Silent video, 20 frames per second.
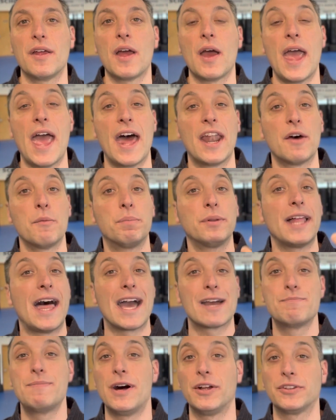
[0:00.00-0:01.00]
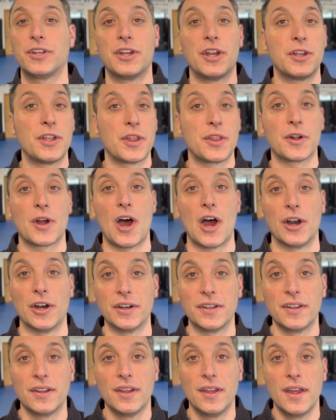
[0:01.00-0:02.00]
had a black belt in another
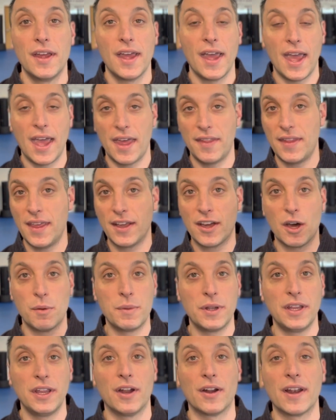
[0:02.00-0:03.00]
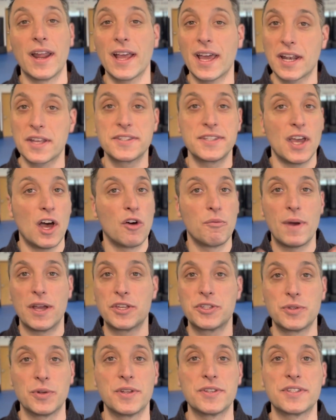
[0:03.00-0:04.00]
art, and they come in here. And I gotta say, all my
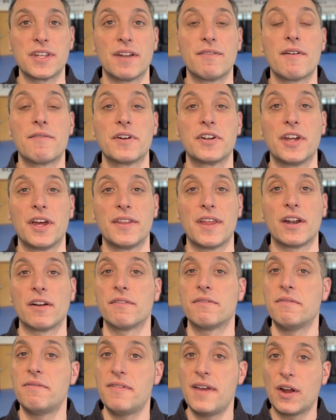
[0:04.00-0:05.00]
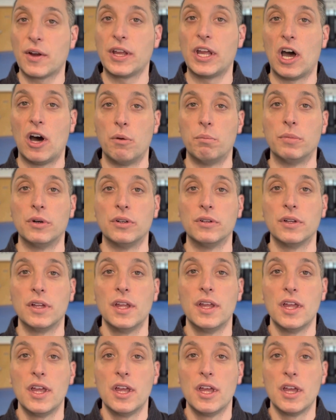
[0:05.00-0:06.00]
students that I've ever done that are very humble.
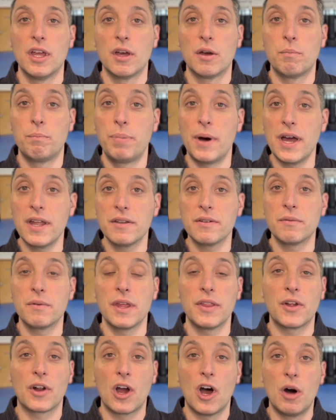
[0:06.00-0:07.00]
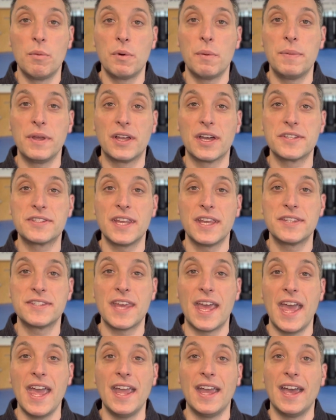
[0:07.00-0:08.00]
But they're humble because they say,
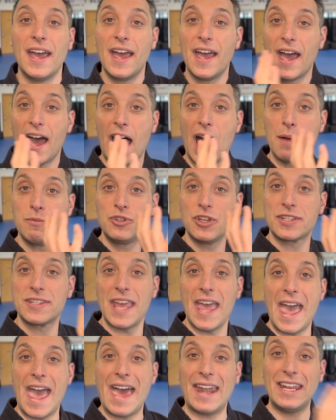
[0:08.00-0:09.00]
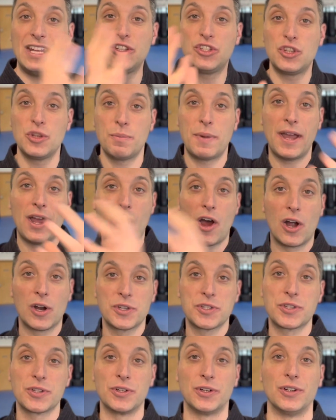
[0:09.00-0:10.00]
hey, I'm just adding to my
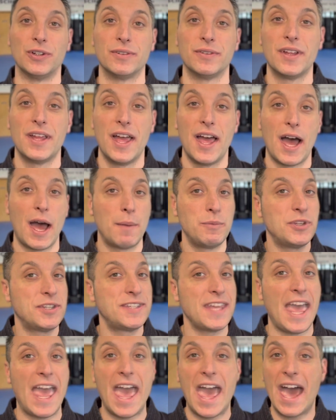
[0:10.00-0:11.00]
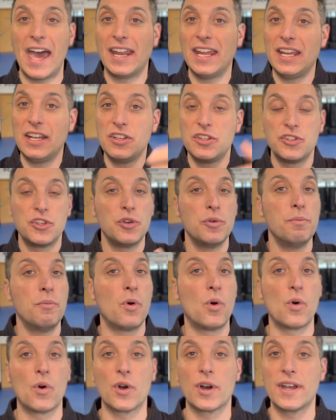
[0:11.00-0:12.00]
arsenal. I'm just adding to
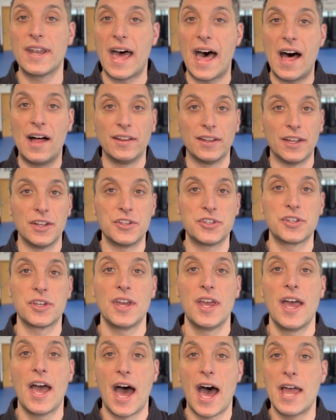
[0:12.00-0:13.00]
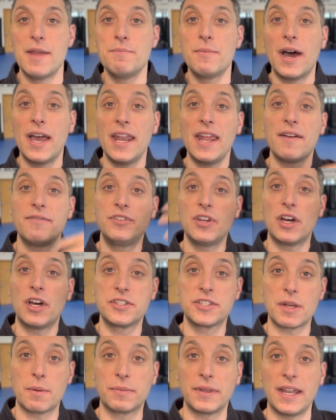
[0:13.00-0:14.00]
more knowledge. I might have done
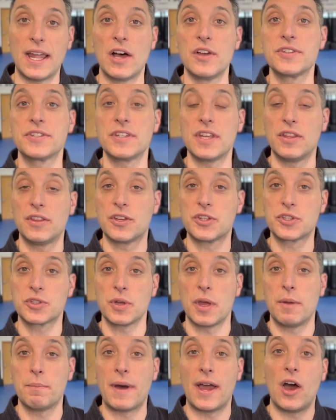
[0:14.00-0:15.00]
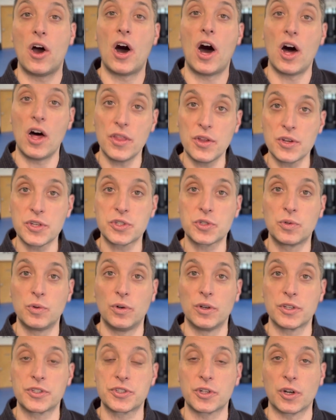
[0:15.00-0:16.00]
something else in my other
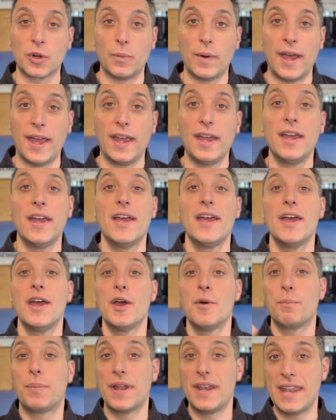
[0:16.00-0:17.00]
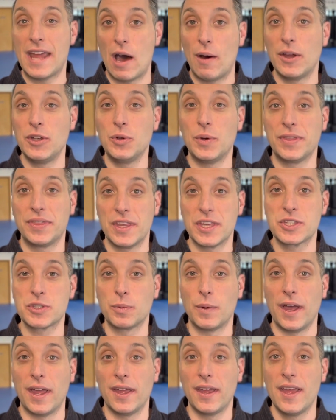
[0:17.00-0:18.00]
school a certain way, but now I do it this
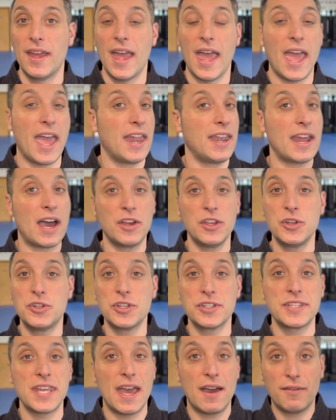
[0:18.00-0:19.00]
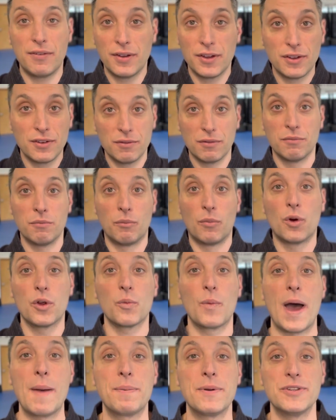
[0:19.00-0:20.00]
way. And now you just have more
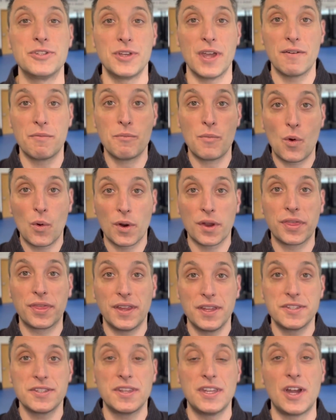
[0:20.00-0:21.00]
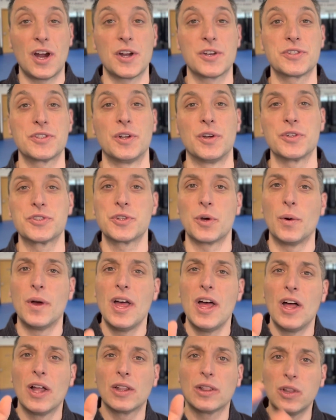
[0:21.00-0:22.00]
weapons. You have more things in the arsenal. So
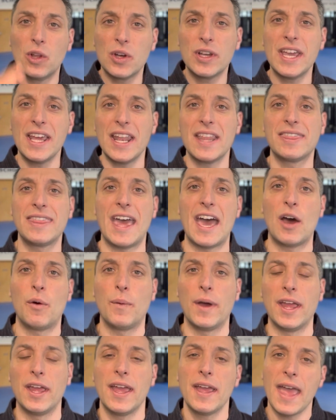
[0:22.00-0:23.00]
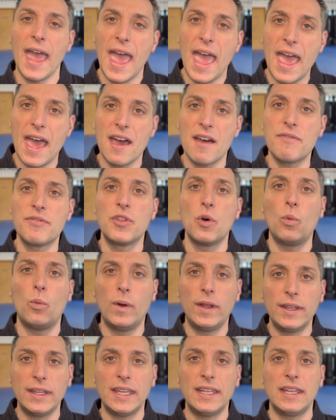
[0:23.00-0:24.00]
look at it that way. Have the
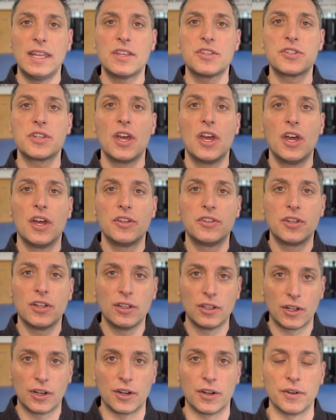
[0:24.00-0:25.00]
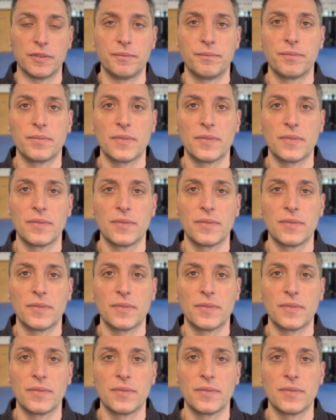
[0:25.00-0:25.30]
willingness to learn,